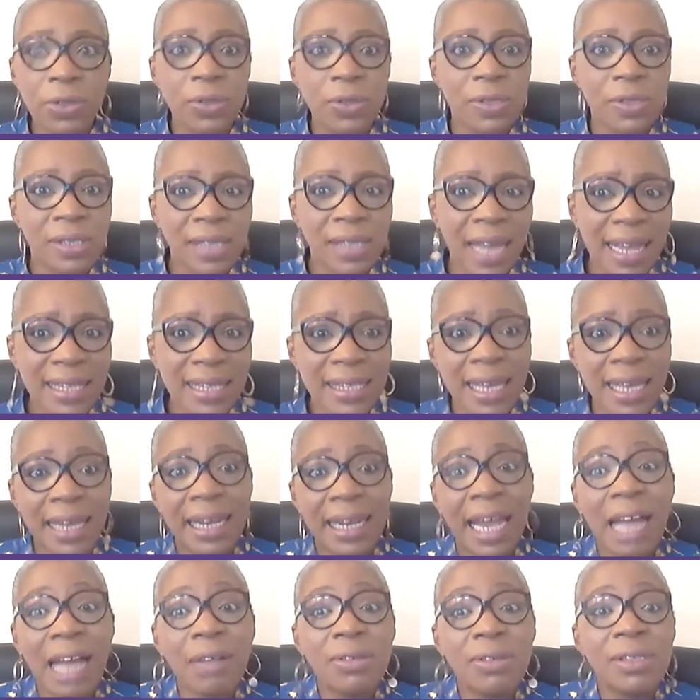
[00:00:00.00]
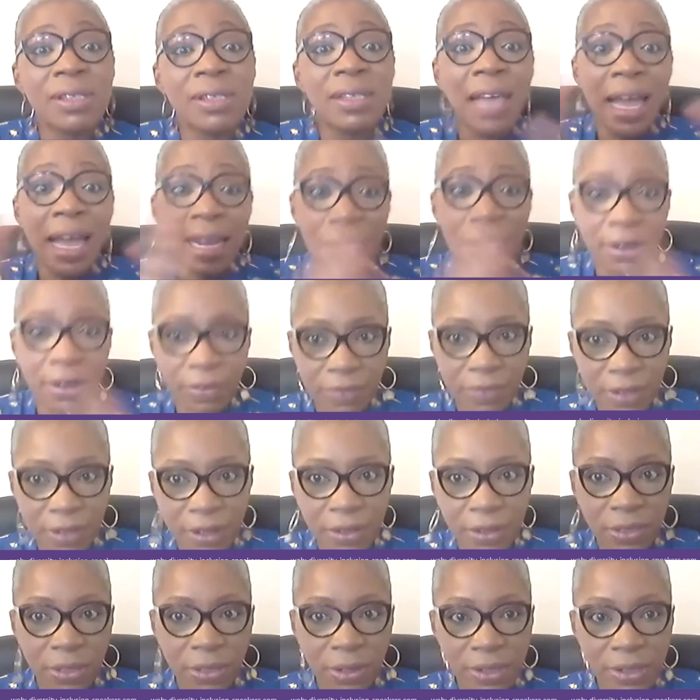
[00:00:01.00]
society and outside of
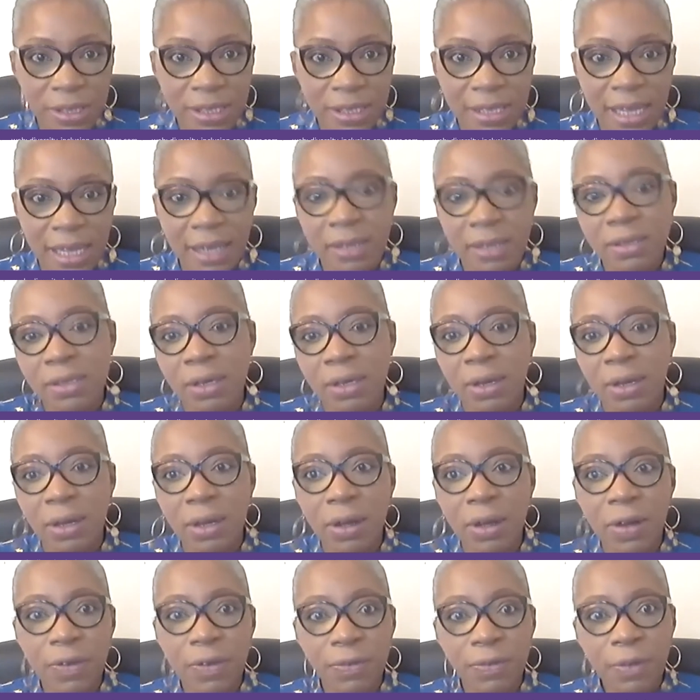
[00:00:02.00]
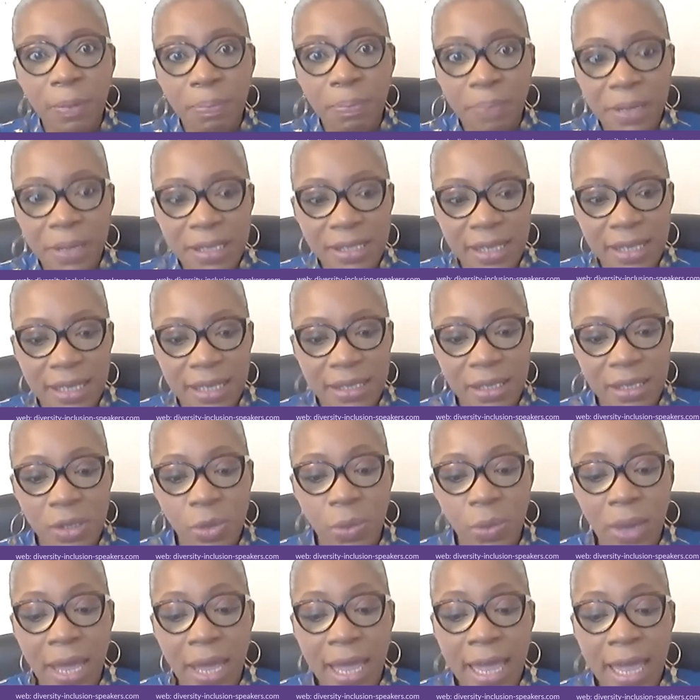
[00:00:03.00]
the third sector, for
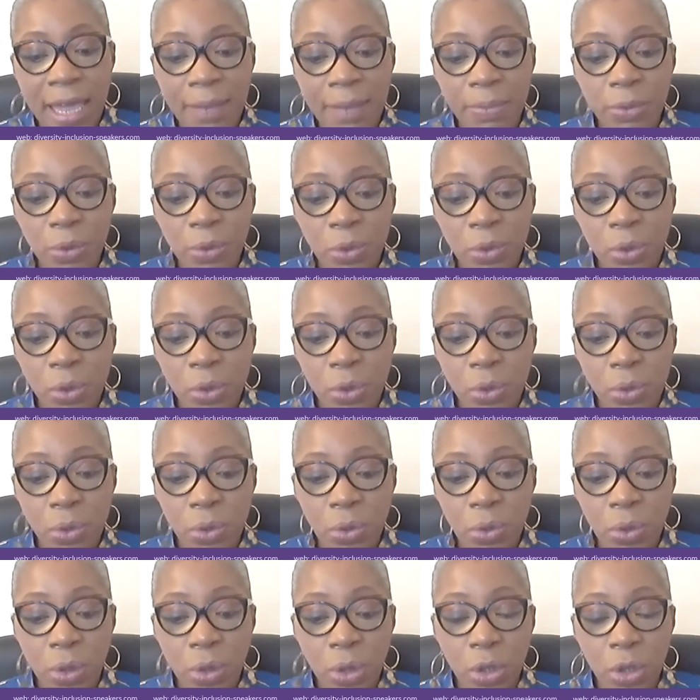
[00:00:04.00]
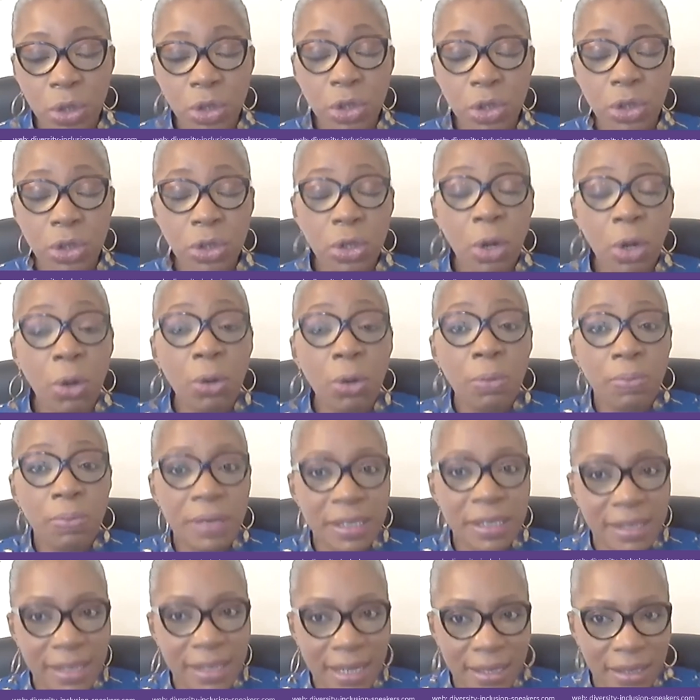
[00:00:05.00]
businesses, we're able to show
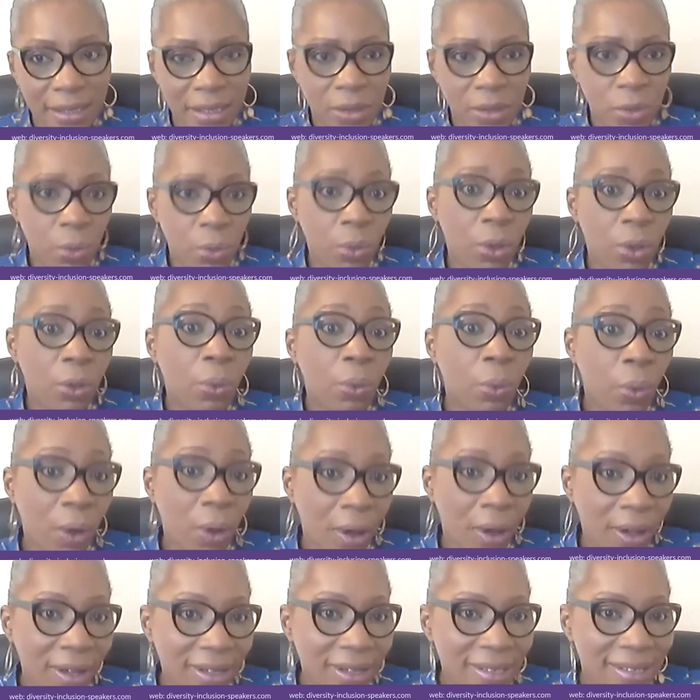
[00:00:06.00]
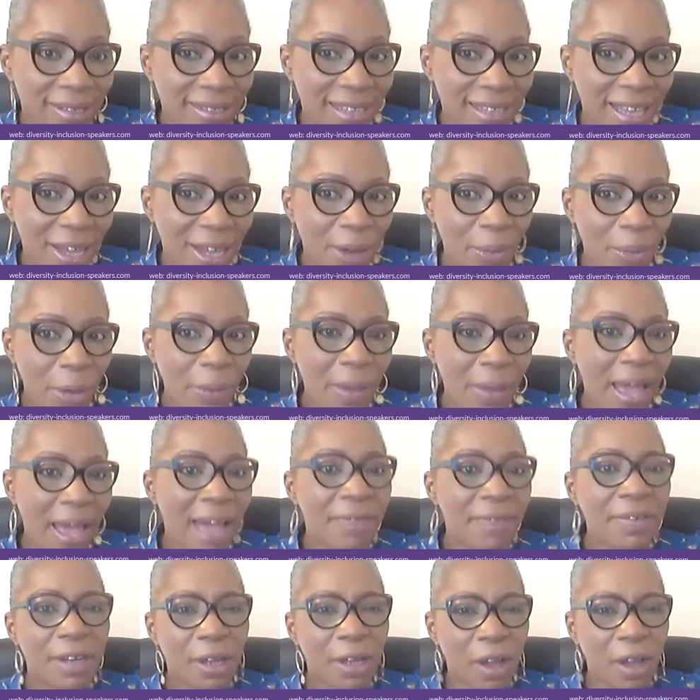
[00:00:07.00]
businesses what works. We were
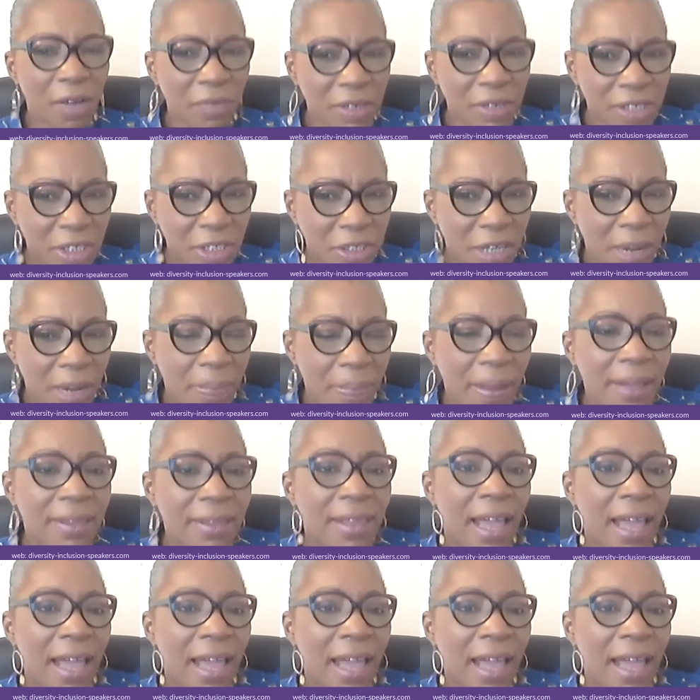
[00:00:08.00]
having a conversation about